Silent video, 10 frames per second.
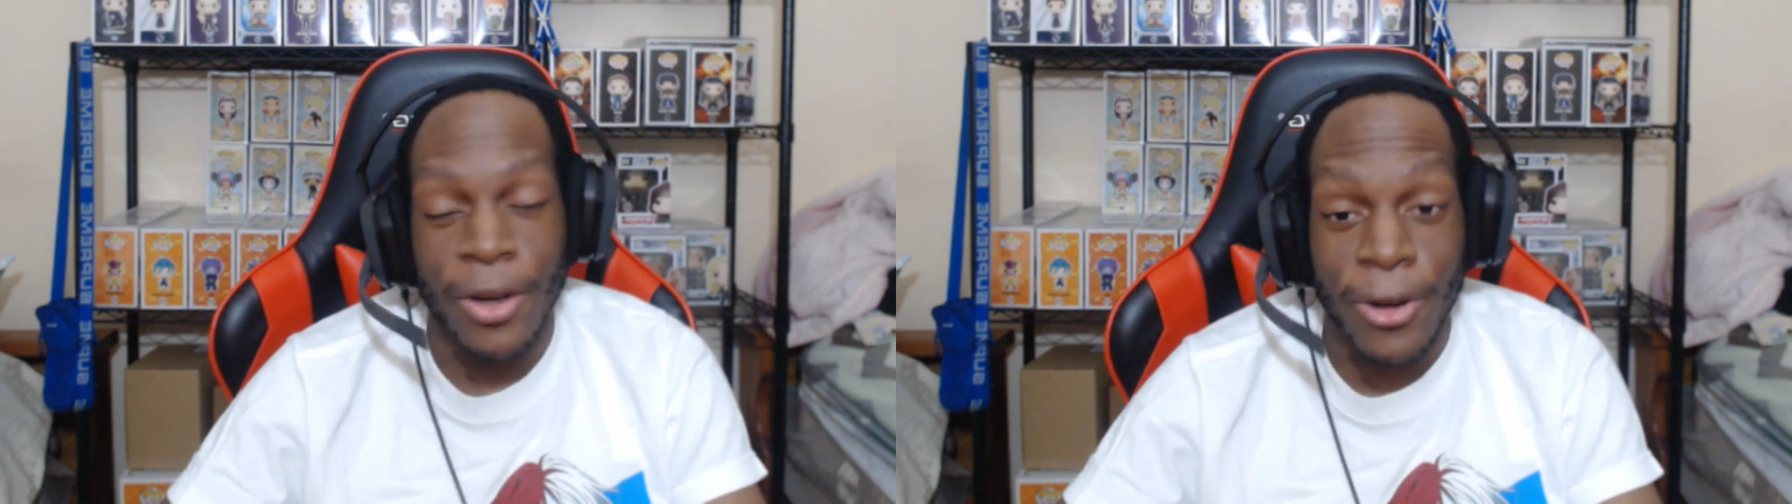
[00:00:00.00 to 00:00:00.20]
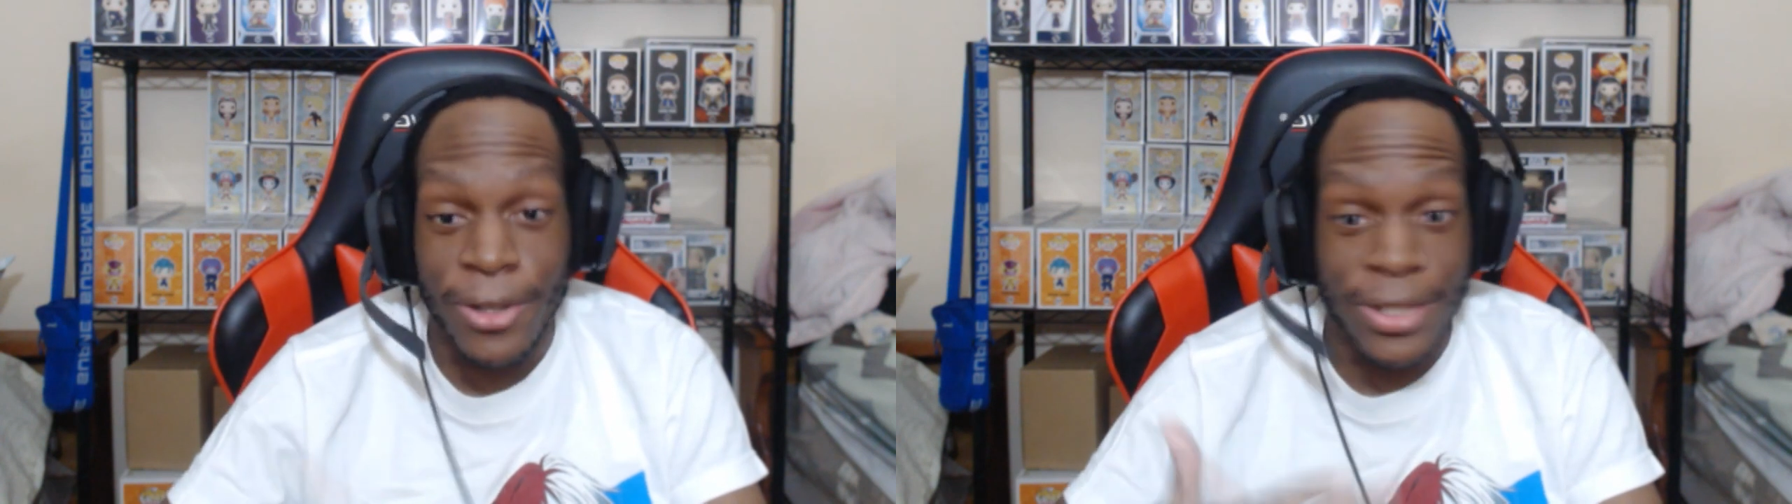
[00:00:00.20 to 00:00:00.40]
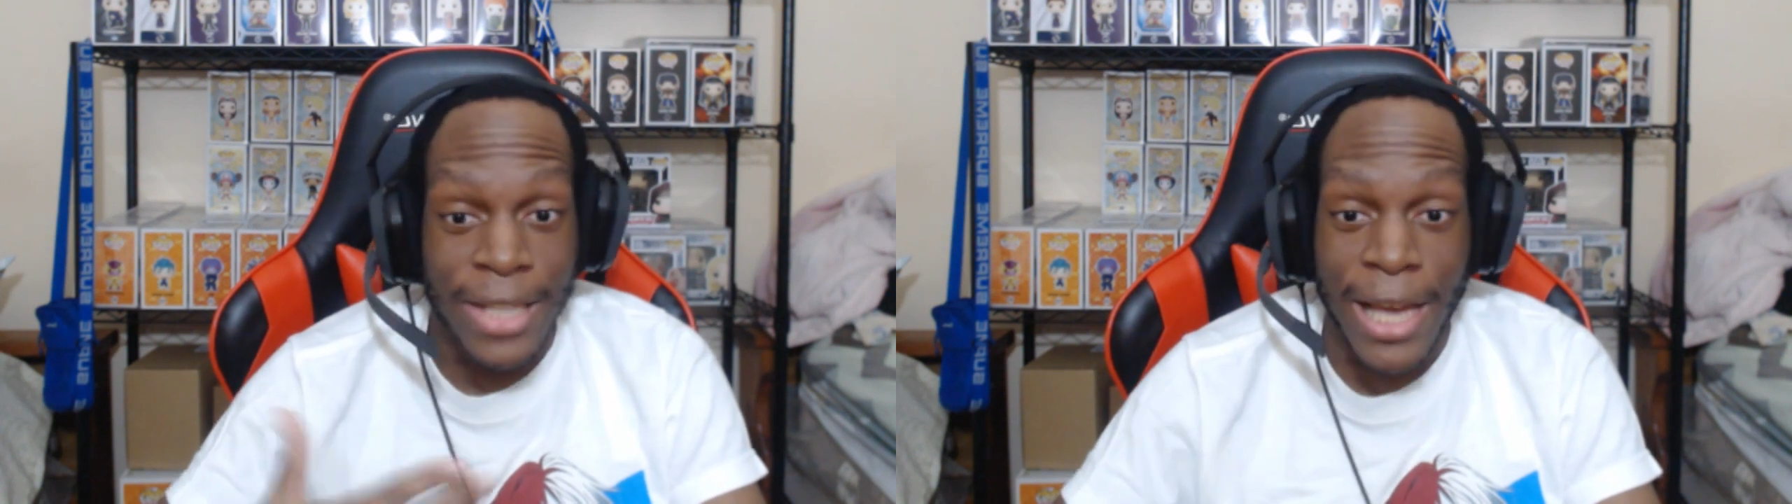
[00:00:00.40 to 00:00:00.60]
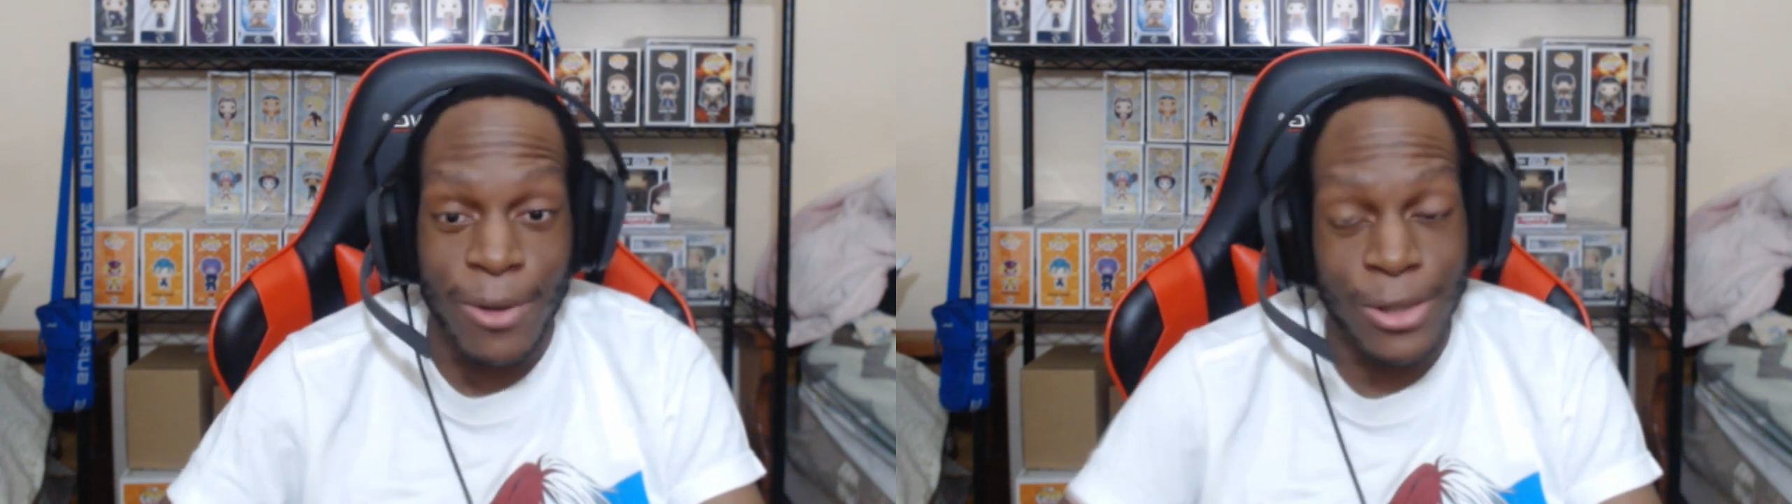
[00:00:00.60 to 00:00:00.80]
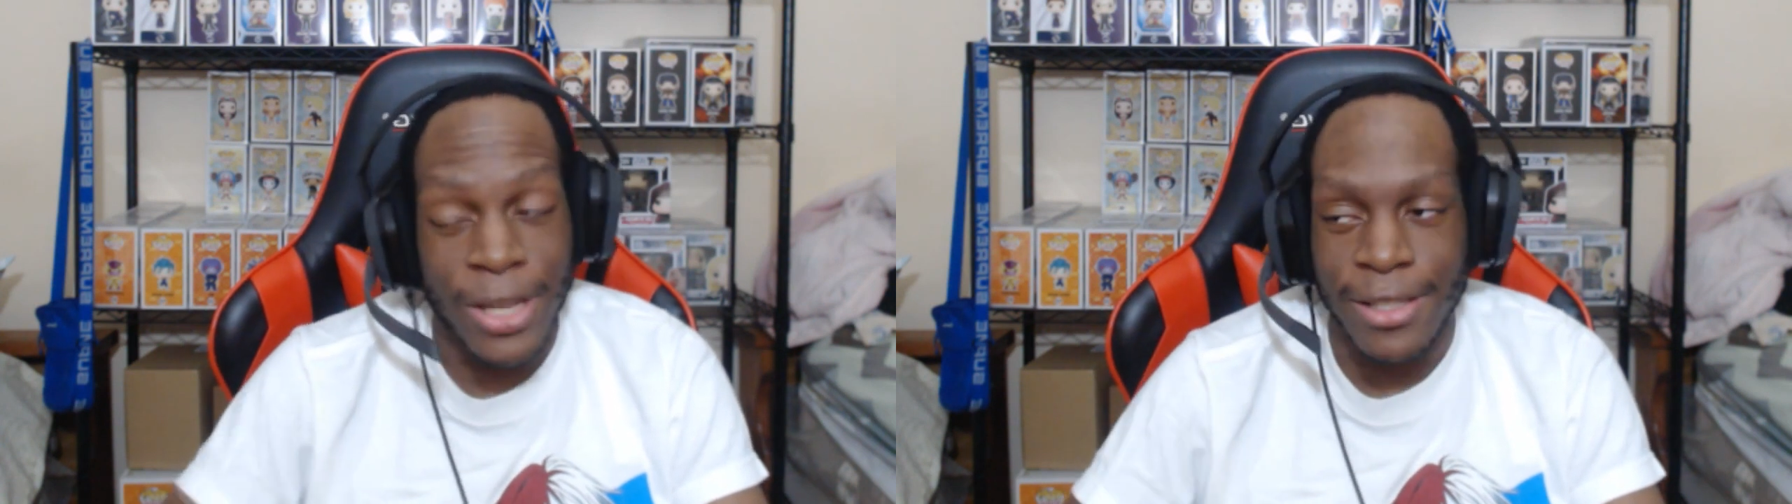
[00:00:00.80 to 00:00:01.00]
her saying
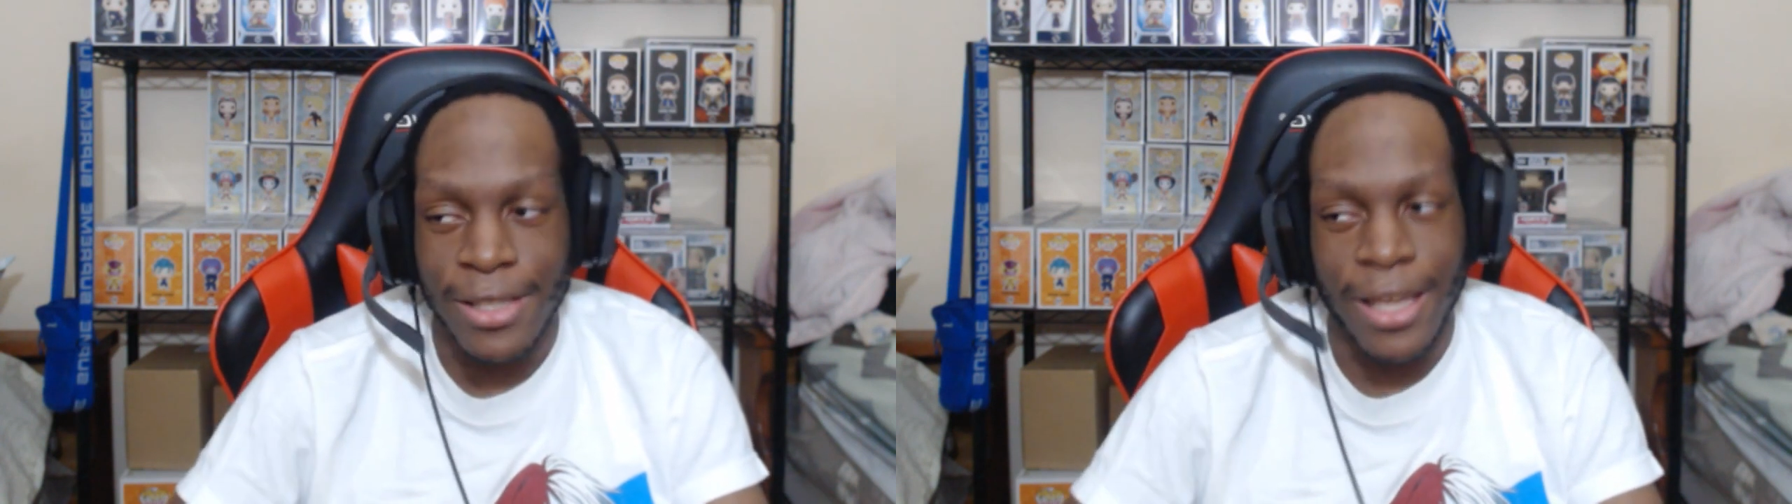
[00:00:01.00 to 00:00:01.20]
what she had to say.